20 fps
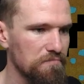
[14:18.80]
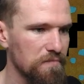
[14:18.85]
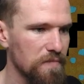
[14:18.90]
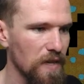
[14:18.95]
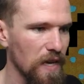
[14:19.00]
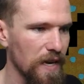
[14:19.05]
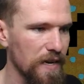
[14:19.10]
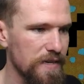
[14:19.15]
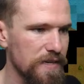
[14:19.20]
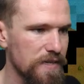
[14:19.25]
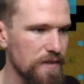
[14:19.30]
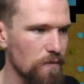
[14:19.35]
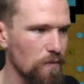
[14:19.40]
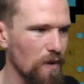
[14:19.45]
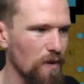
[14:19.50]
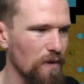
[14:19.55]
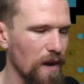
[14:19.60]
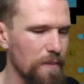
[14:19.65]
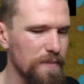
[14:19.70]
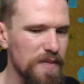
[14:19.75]
Nice.
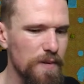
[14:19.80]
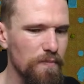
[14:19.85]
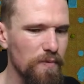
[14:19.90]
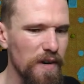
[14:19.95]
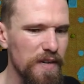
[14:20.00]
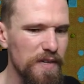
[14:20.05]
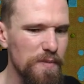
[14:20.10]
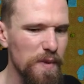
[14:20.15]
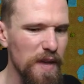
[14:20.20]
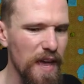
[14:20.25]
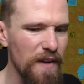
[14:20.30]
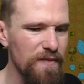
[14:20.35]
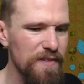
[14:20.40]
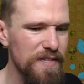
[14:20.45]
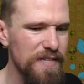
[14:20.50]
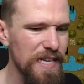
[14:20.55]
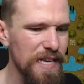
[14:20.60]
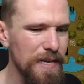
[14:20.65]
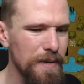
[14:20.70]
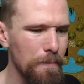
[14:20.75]
Well, I'm surprised we haven't
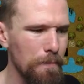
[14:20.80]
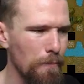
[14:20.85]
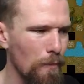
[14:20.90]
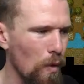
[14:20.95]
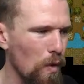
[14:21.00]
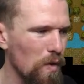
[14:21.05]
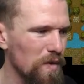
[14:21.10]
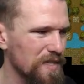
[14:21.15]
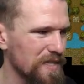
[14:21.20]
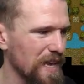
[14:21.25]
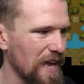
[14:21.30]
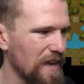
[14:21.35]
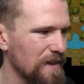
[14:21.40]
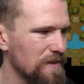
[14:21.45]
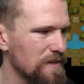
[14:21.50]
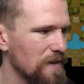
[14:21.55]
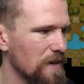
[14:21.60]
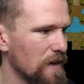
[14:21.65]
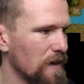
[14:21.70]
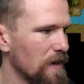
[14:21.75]
seen more
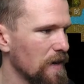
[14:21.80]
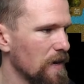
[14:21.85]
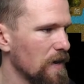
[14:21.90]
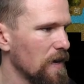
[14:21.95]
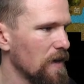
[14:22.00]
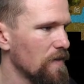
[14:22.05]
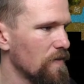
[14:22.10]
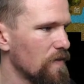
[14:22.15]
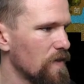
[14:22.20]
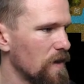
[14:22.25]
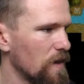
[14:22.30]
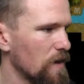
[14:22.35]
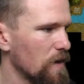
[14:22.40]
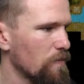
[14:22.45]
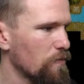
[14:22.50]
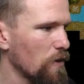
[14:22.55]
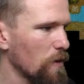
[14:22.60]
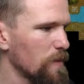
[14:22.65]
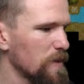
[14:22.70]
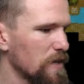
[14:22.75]
sand. There are
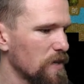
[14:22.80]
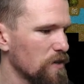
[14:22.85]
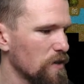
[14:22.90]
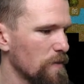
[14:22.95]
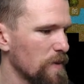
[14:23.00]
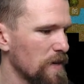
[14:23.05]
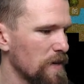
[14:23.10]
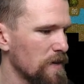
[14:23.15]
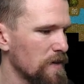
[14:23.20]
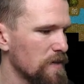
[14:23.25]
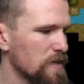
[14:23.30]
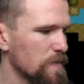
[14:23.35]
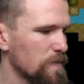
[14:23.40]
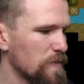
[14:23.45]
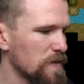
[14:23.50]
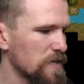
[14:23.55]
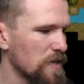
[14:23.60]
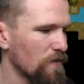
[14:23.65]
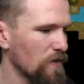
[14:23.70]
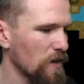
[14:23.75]
probably going to be
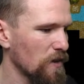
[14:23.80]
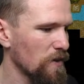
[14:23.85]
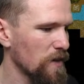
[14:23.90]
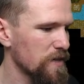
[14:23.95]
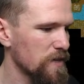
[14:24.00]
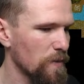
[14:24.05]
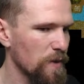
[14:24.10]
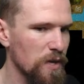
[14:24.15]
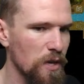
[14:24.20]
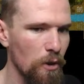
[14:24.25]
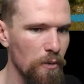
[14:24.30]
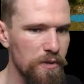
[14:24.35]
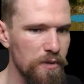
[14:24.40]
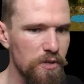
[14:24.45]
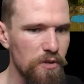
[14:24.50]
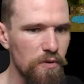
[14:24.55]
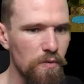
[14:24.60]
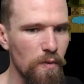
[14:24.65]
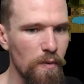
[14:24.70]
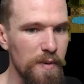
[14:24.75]
specific areas that we go
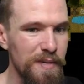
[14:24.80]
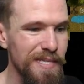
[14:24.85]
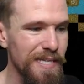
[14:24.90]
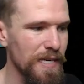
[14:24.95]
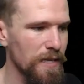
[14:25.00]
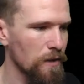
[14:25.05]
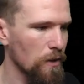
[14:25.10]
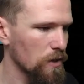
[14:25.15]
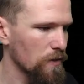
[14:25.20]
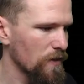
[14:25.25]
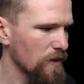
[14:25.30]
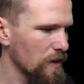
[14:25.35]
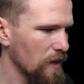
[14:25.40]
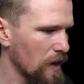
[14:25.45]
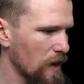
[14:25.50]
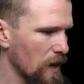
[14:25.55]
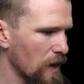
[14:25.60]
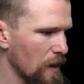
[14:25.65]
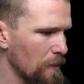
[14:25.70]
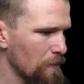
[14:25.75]
into where we see a lot of it.
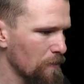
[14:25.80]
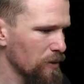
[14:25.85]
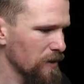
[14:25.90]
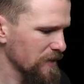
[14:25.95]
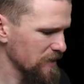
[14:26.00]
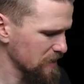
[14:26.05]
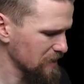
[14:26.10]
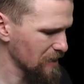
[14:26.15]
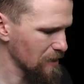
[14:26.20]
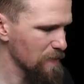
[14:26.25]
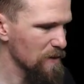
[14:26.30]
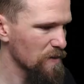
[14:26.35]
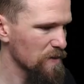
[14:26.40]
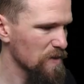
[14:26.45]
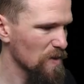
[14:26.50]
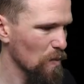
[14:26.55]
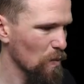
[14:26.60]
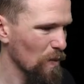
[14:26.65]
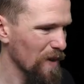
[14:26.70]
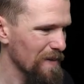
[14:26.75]
Please tell me
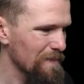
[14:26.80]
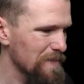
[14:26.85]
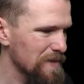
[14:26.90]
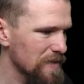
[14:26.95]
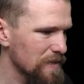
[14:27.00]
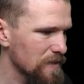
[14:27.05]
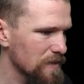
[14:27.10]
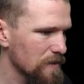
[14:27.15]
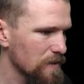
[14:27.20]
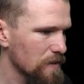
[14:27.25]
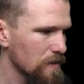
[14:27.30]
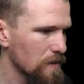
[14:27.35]
those are webs.